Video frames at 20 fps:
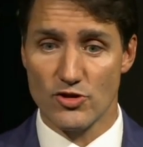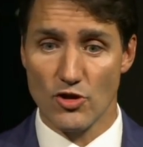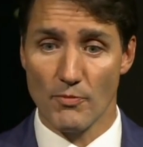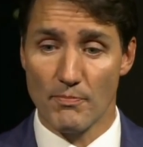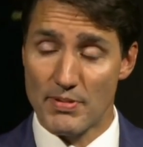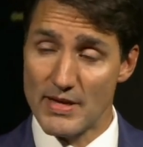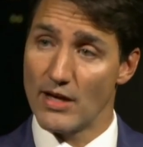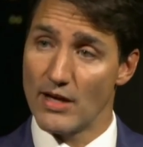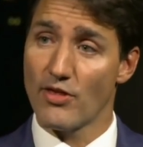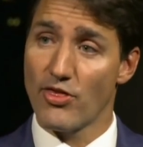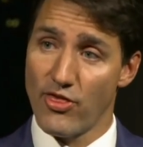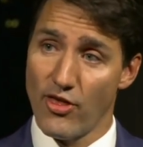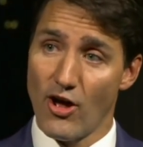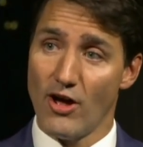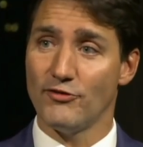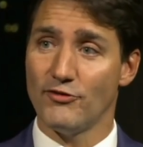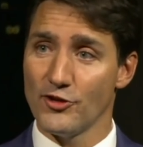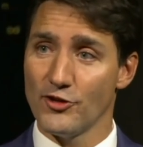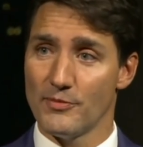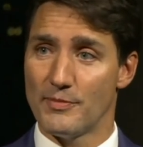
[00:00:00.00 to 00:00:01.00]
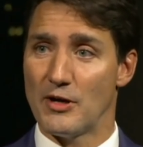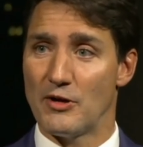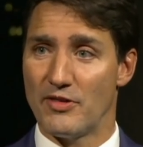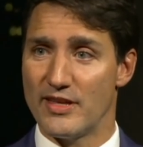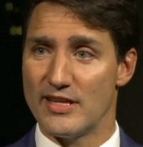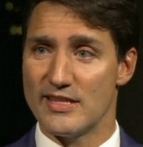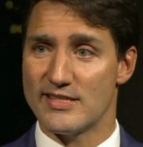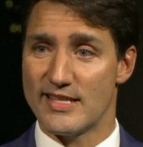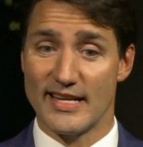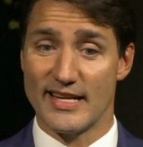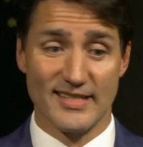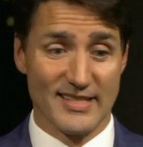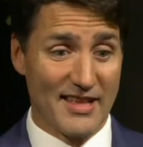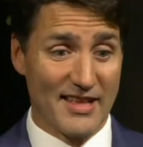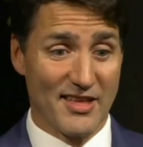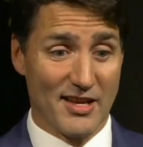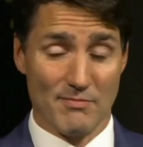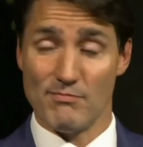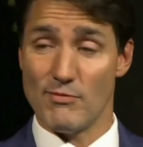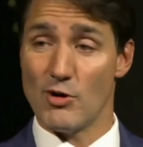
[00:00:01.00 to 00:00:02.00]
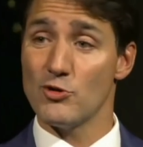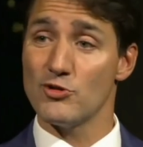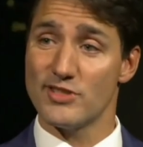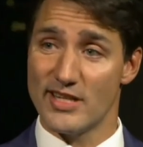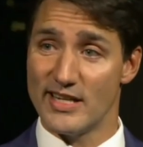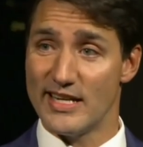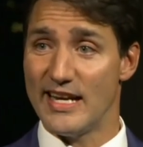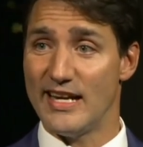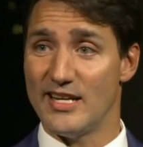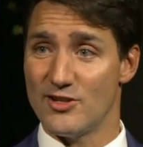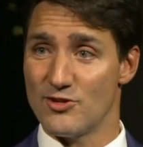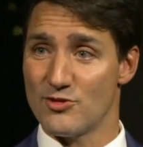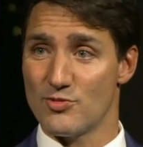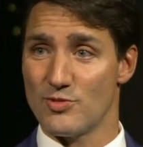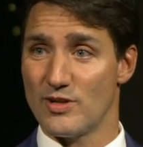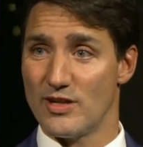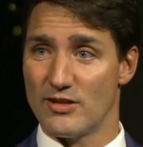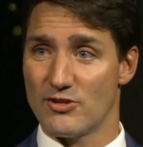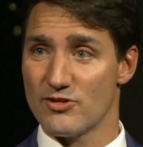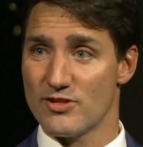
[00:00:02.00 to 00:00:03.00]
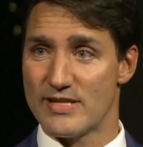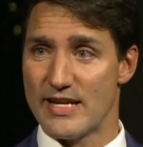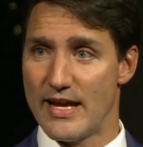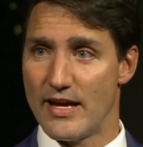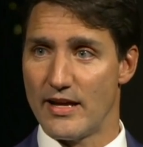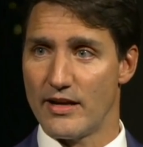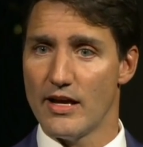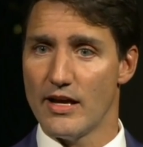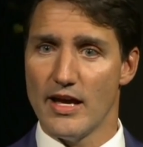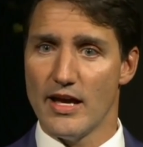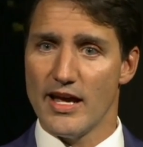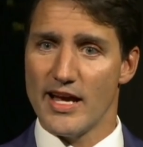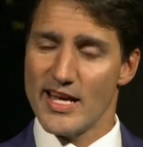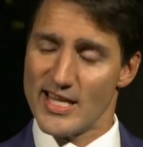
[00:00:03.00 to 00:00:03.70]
So being thoughtful about these things, I think most Canadians would understand,